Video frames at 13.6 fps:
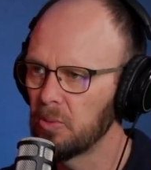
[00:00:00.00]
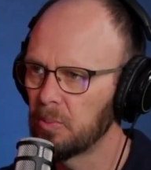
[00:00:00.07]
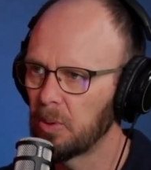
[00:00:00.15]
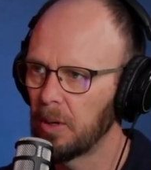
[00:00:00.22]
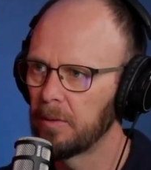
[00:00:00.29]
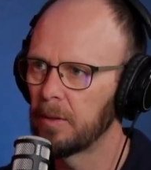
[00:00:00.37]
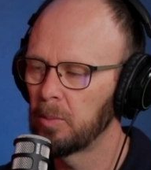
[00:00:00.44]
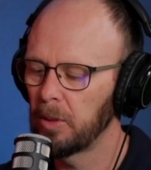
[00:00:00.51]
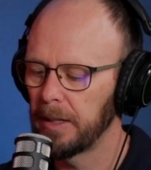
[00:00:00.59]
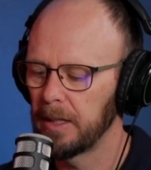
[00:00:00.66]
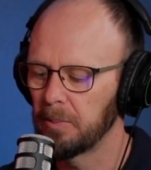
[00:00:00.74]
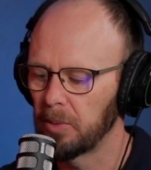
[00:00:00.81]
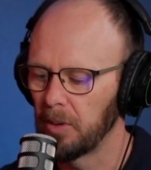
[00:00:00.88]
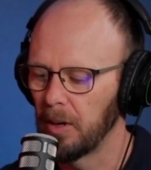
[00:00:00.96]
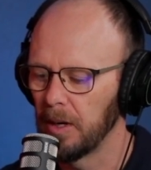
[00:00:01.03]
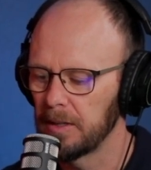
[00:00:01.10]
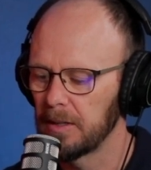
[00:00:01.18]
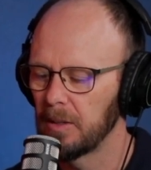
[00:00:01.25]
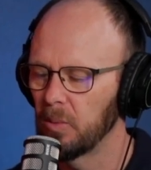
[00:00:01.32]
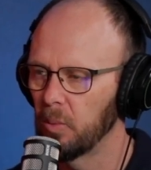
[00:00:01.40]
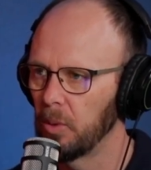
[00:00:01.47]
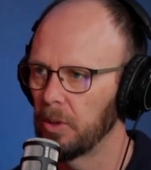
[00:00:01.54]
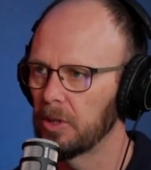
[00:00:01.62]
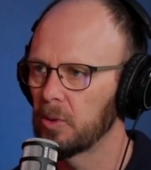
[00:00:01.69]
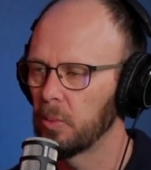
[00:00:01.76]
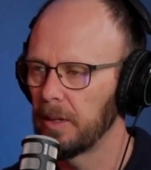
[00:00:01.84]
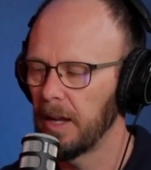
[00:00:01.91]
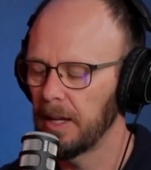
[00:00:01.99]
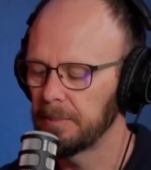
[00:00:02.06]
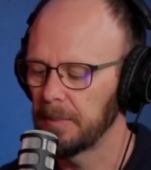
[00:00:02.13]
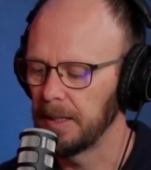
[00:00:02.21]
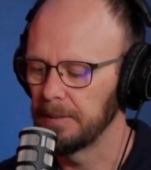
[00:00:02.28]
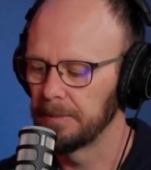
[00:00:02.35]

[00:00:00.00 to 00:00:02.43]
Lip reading: profitable enterprise that works without me.